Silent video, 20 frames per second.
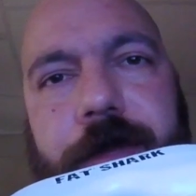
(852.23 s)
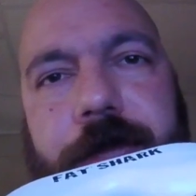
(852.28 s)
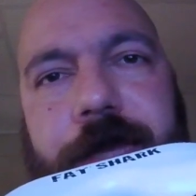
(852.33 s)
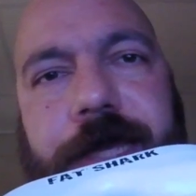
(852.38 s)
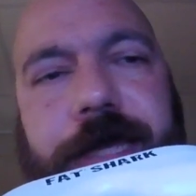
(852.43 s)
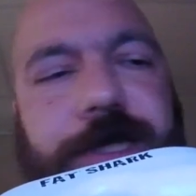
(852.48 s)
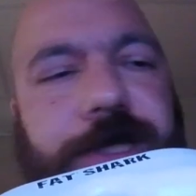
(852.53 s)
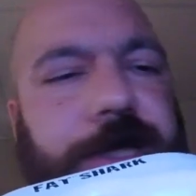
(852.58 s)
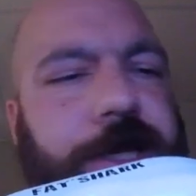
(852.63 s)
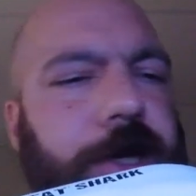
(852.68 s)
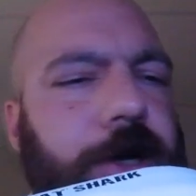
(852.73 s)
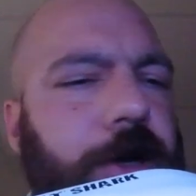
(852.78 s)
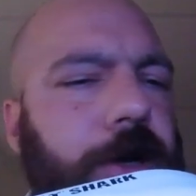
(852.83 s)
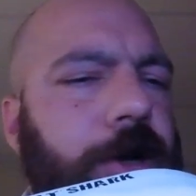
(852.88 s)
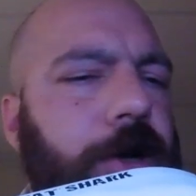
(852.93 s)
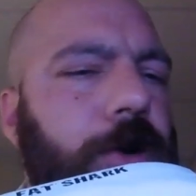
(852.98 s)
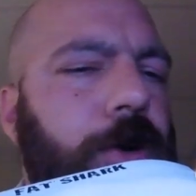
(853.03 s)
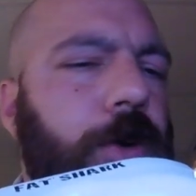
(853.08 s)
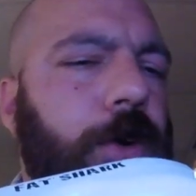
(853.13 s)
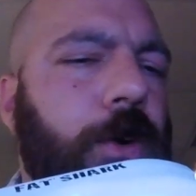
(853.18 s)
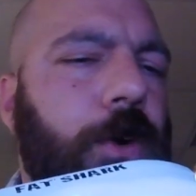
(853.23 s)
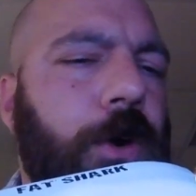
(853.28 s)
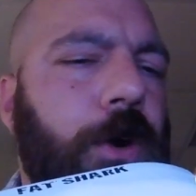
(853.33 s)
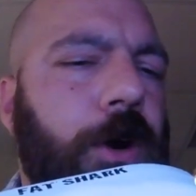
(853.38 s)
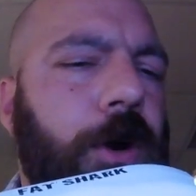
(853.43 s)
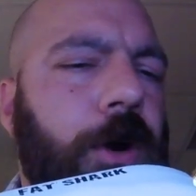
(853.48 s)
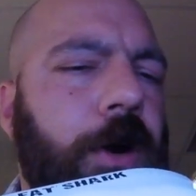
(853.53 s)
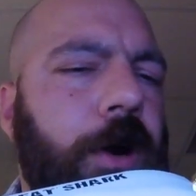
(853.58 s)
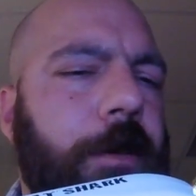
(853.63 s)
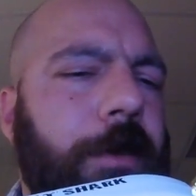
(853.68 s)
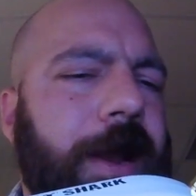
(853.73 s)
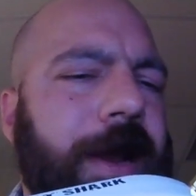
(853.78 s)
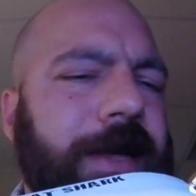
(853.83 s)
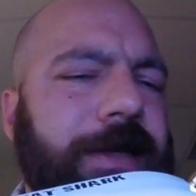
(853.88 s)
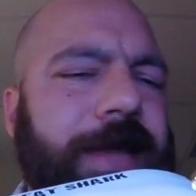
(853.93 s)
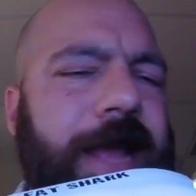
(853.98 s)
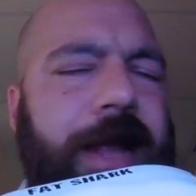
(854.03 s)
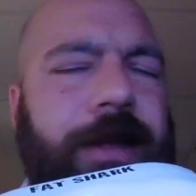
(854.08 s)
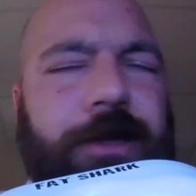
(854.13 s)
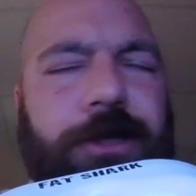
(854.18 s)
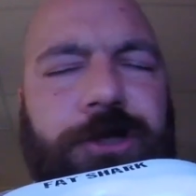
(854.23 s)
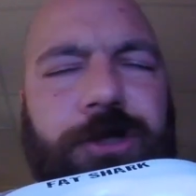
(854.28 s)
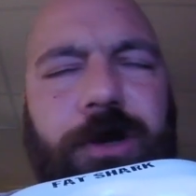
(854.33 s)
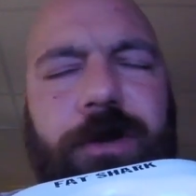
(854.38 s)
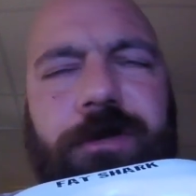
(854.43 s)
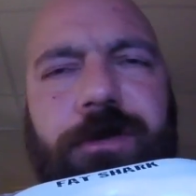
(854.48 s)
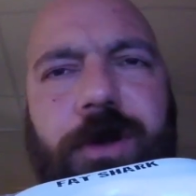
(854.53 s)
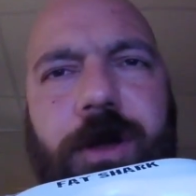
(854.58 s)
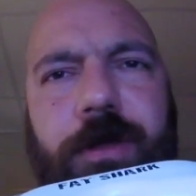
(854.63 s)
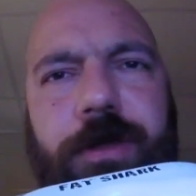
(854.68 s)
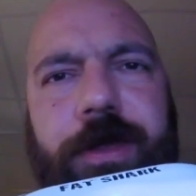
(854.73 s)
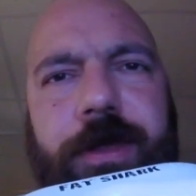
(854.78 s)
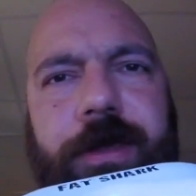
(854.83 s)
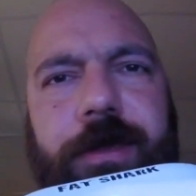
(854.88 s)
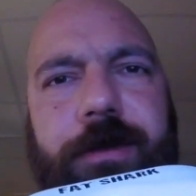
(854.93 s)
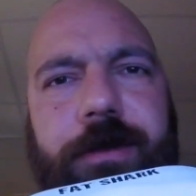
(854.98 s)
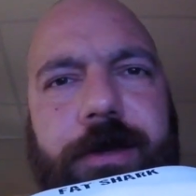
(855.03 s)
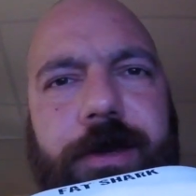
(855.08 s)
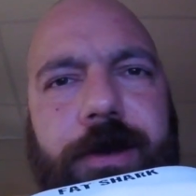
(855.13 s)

easier, or I'm not exactly sure of all the